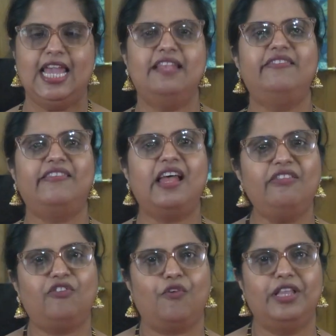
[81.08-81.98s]
in
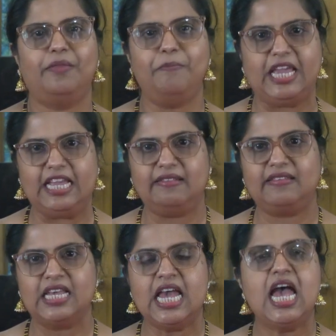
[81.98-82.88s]
Sanskrit
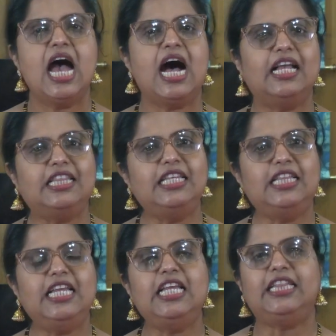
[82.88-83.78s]
means
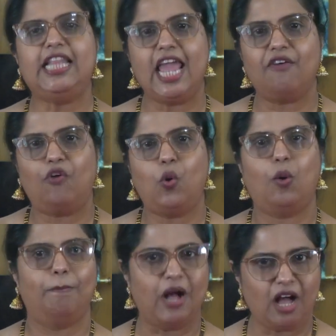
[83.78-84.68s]
Atiti Devo
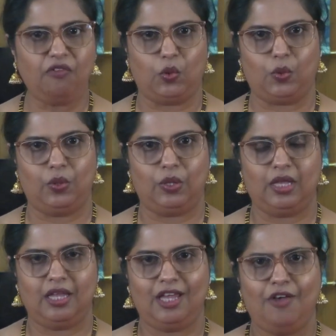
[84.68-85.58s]
Bhavo,
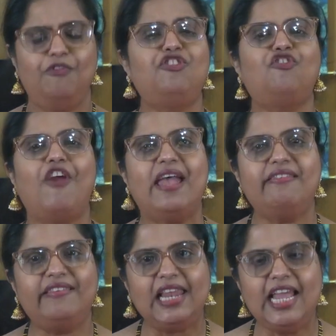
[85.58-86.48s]
which
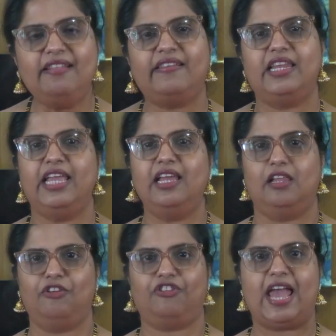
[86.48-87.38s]
translates in
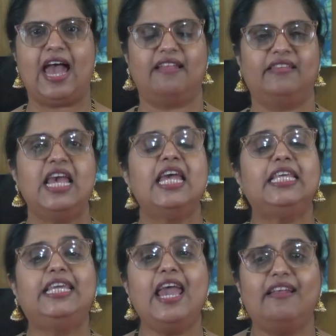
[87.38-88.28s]
English as
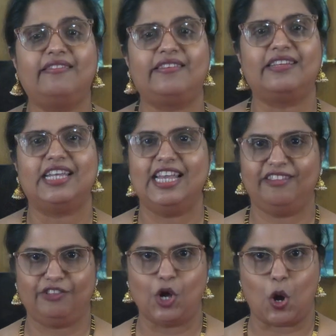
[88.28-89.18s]
guest
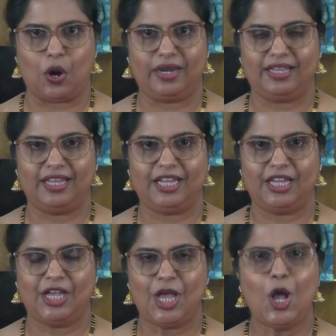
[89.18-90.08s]
is God,
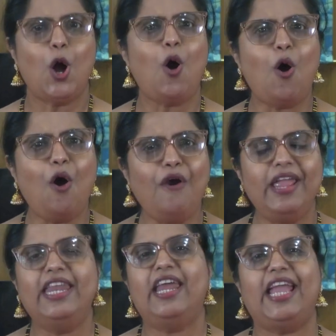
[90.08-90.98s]
or
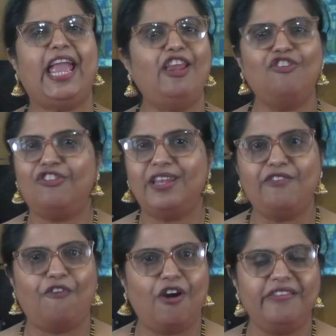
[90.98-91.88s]
in an
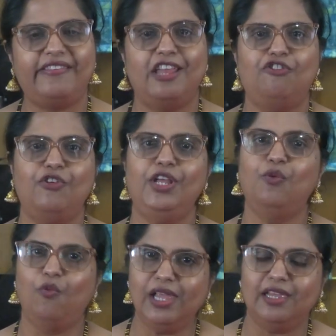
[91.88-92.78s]
ancient first century
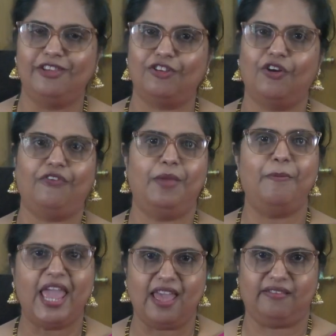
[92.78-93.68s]
village of
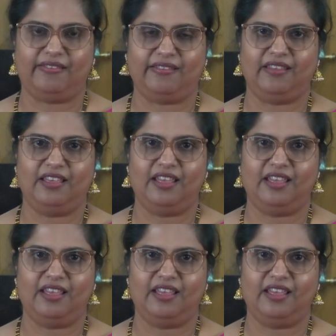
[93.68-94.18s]
Emmaus.